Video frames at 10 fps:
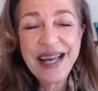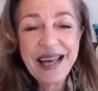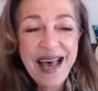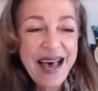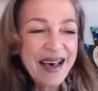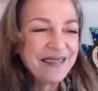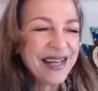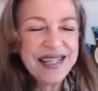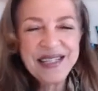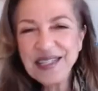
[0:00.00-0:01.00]
have
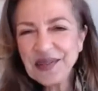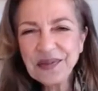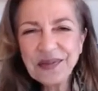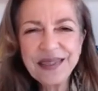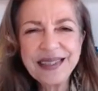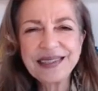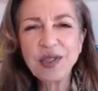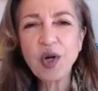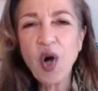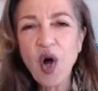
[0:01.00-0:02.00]
a different,
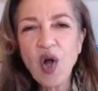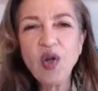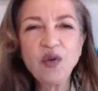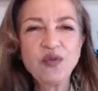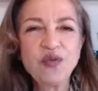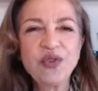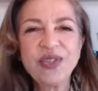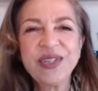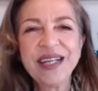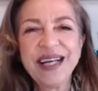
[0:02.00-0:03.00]

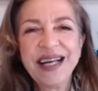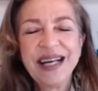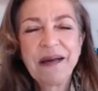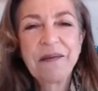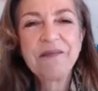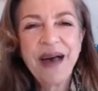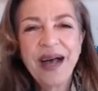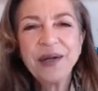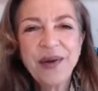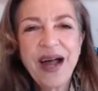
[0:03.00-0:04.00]
colorful
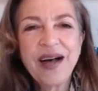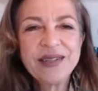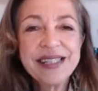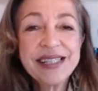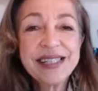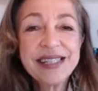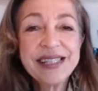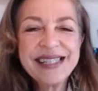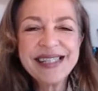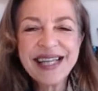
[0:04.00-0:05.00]
background
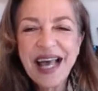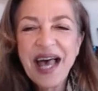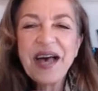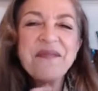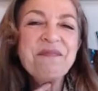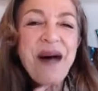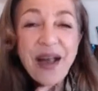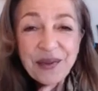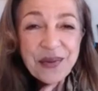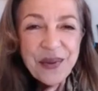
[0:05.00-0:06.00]
since my
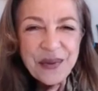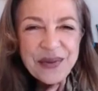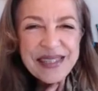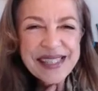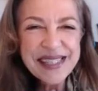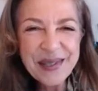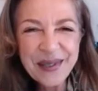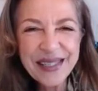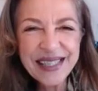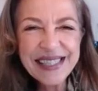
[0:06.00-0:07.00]
throat is
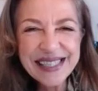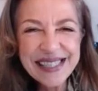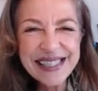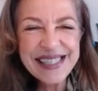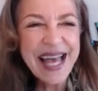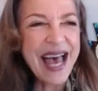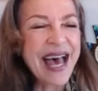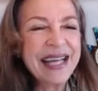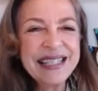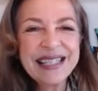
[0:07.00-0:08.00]
hurting just a
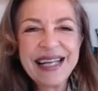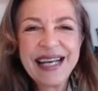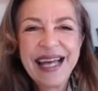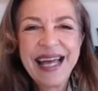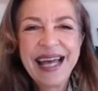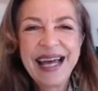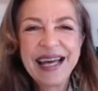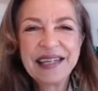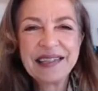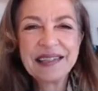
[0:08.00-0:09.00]
tad.
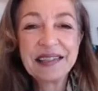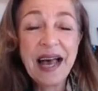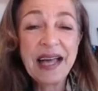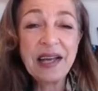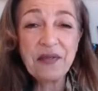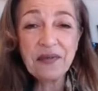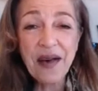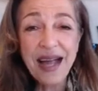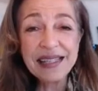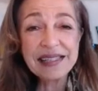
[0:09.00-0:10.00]
And if
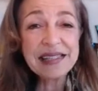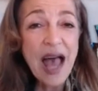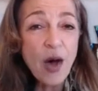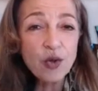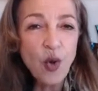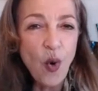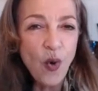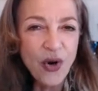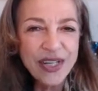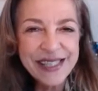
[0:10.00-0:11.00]
I sound
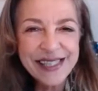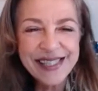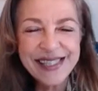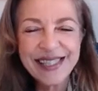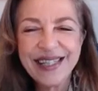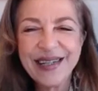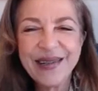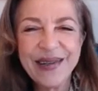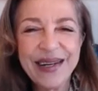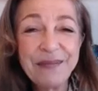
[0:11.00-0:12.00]
hoarse,
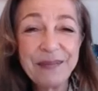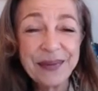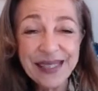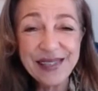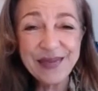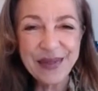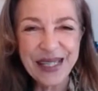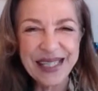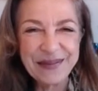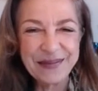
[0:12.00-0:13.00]
or please
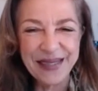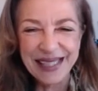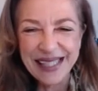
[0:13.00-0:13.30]
forgive me.